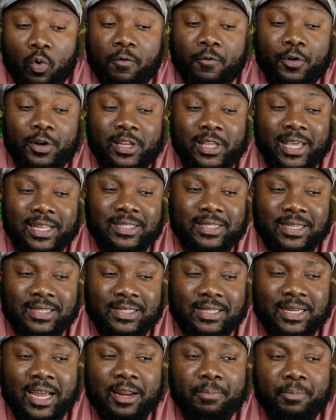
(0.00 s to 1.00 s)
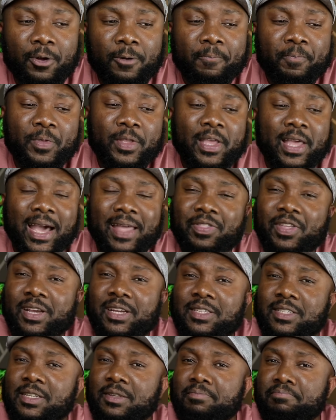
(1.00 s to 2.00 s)
go for the S6 Lite, but I
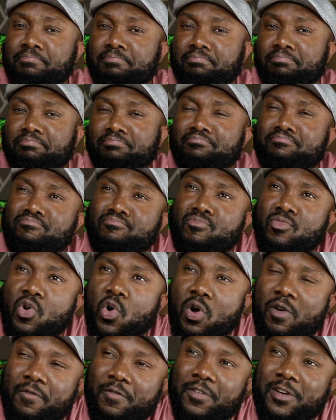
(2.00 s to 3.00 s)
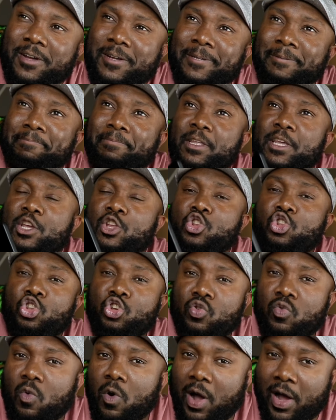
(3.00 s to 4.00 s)
think it's more of a
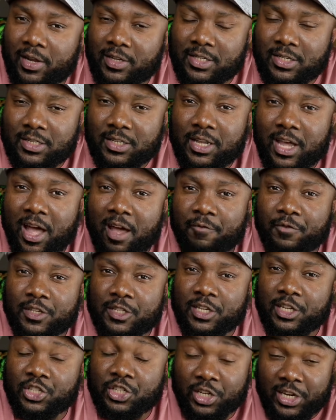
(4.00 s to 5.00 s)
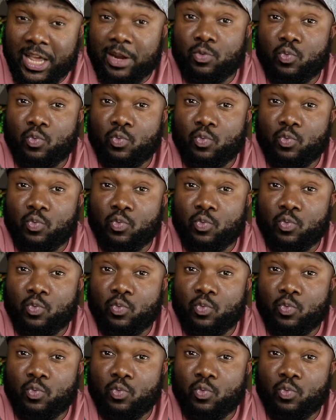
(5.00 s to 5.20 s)
nuanced conversation